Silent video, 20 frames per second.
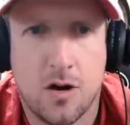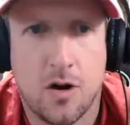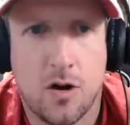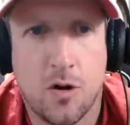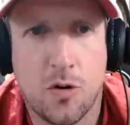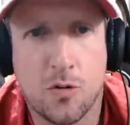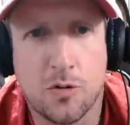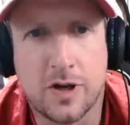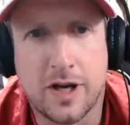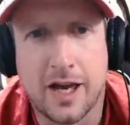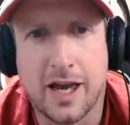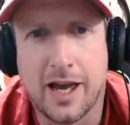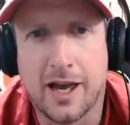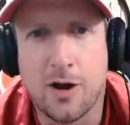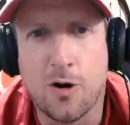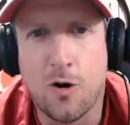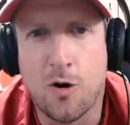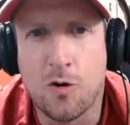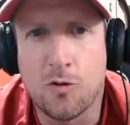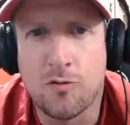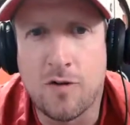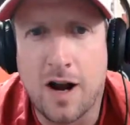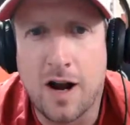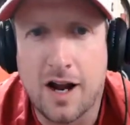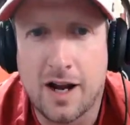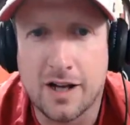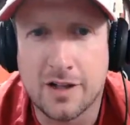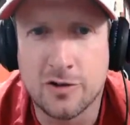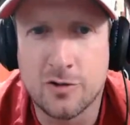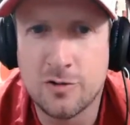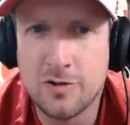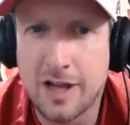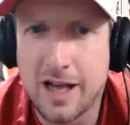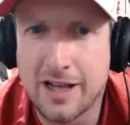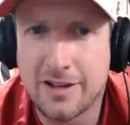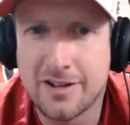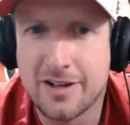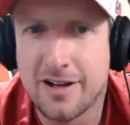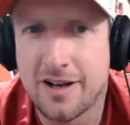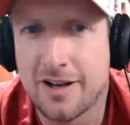Okay, all right. You
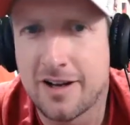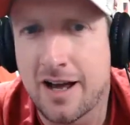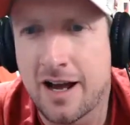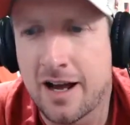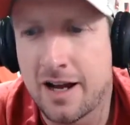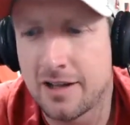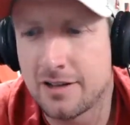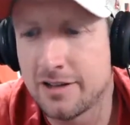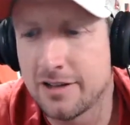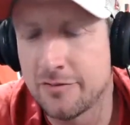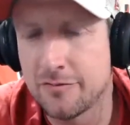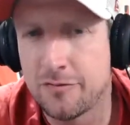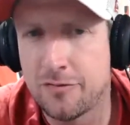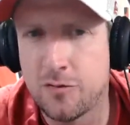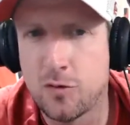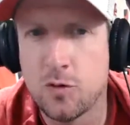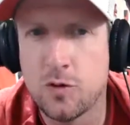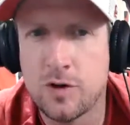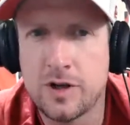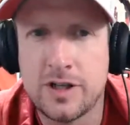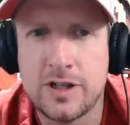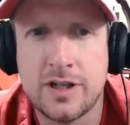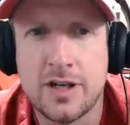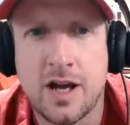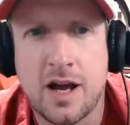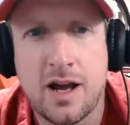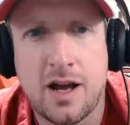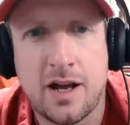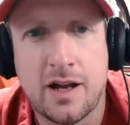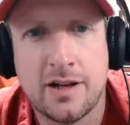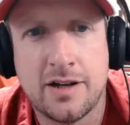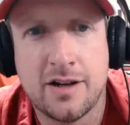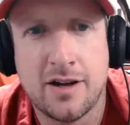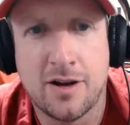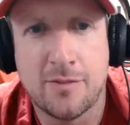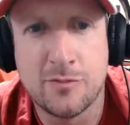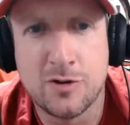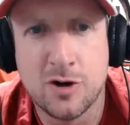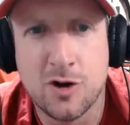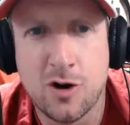landed on Island 49.
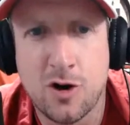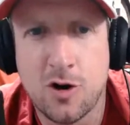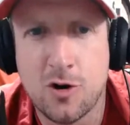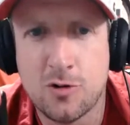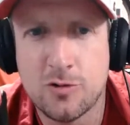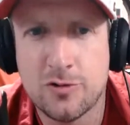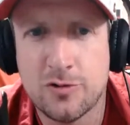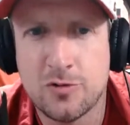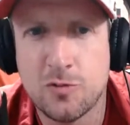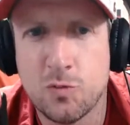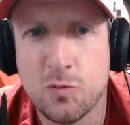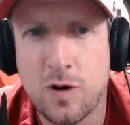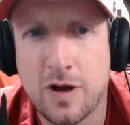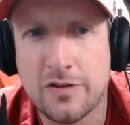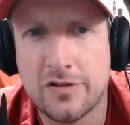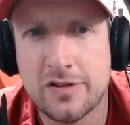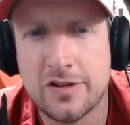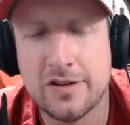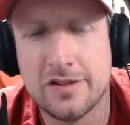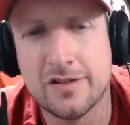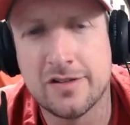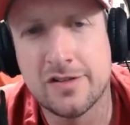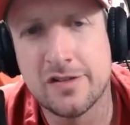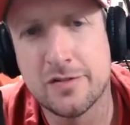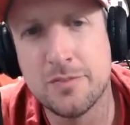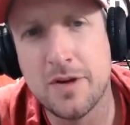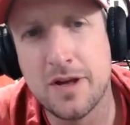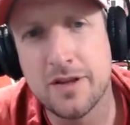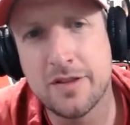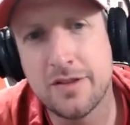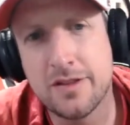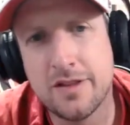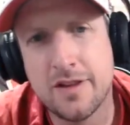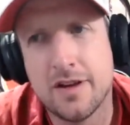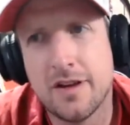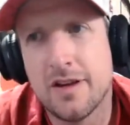I'm your host, Weston Smith.